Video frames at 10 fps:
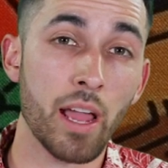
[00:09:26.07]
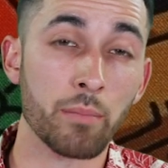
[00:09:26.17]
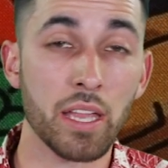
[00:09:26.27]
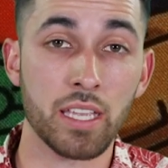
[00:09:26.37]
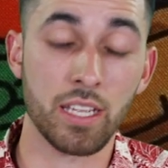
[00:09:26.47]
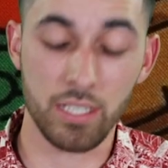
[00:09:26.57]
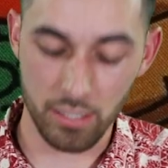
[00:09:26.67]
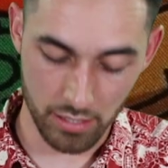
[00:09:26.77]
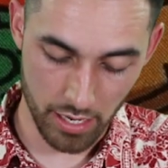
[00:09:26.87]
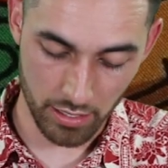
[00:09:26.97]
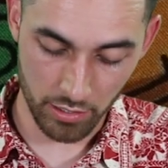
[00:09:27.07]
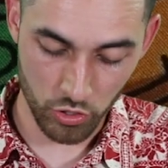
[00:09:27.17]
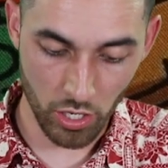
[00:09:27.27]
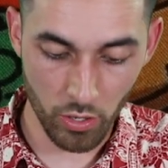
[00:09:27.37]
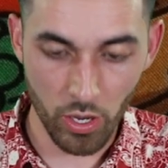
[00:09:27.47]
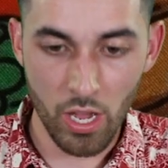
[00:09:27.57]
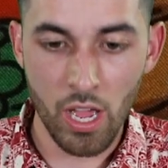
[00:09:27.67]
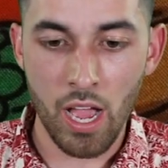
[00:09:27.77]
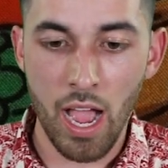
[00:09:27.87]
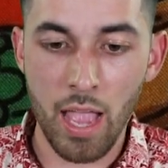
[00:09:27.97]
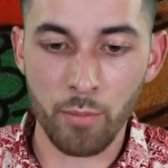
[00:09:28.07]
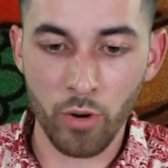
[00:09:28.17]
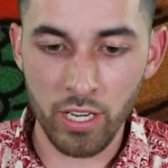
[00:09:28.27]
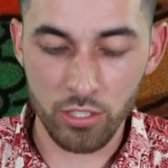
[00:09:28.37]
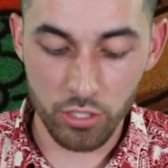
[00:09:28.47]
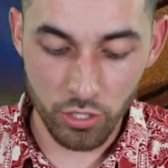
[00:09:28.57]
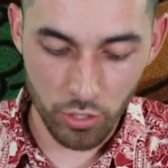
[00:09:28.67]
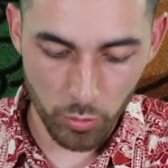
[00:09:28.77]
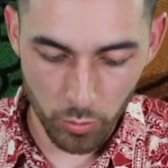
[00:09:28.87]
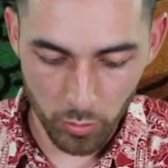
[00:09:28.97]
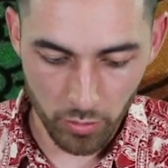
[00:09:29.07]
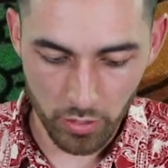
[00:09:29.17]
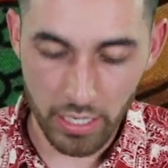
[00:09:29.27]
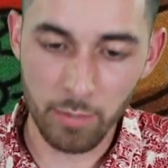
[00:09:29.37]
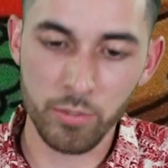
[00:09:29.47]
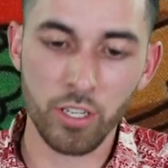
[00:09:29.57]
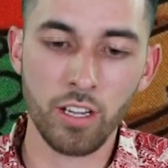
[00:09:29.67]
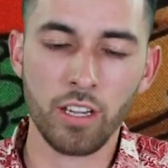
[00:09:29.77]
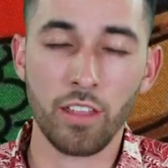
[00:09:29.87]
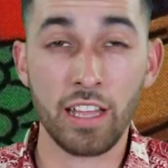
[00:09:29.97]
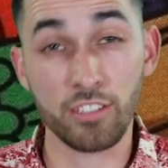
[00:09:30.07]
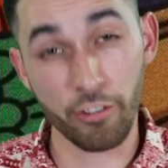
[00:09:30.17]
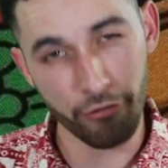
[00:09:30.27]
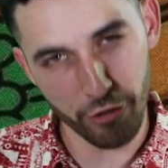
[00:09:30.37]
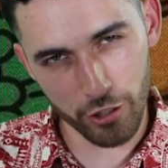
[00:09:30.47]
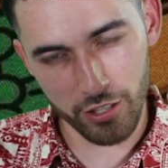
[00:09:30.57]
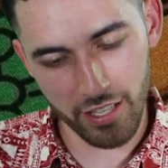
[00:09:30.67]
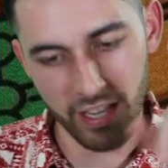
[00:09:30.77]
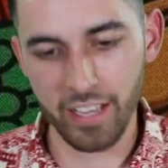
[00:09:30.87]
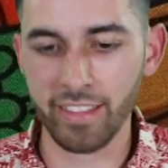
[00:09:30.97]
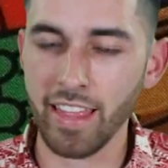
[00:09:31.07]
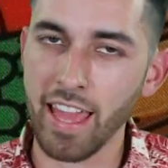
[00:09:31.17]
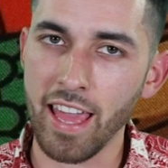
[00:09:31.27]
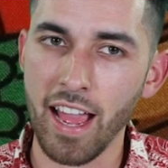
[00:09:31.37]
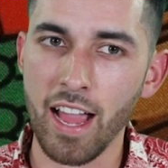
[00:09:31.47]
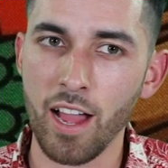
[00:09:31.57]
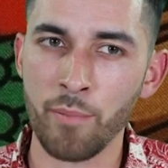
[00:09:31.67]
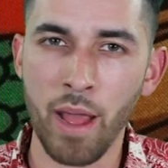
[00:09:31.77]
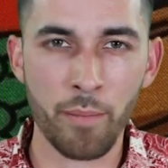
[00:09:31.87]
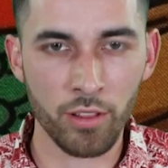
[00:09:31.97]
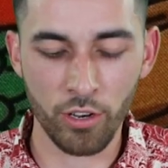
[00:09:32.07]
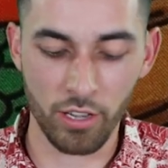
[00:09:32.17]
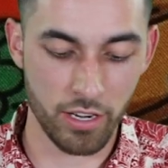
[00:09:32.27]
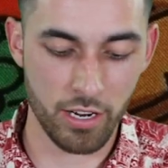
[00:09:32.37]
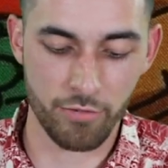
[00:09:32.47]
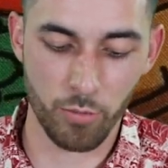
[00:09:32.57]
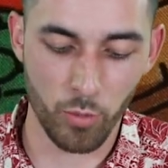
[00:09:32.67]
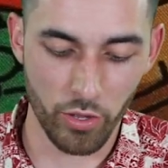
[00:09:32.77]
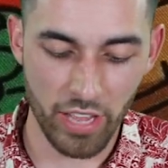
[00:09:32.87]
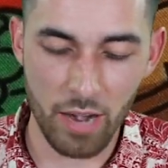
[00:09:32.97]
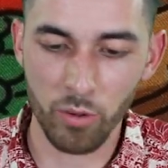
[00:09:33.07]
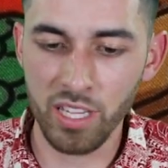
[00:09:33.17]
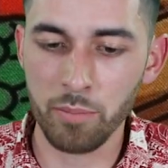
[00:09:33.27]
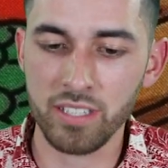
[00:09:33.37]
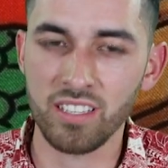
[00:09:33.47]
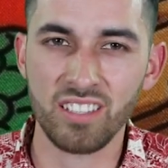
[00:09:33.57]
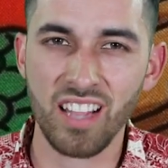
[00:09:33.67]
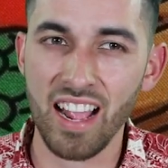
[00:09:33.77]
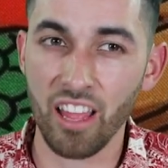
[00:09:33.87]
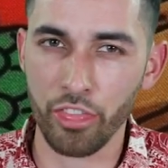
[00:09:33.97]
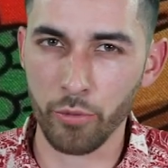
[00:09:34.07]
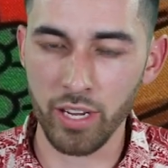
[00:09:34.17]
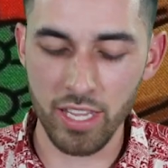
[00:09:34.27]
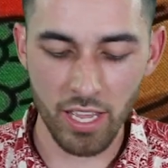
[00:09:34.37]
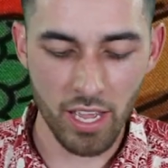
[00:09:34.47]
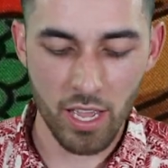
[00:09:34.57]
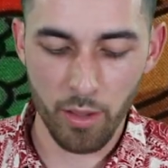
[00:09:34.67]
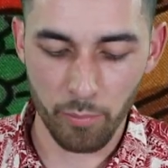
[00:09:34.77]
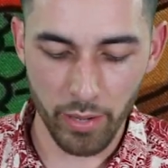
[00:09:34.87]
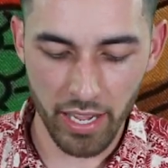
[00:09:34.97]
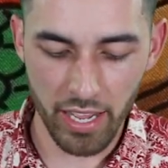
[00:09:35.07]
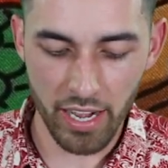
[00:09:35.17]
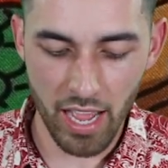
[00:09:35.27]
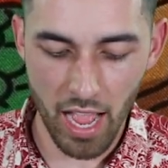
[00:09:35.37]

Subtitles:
I'm liking and disliking. So I am running 2 Imduk. That's the first thing that I'm a little uncomfortable with. I really miss this guy at 3, but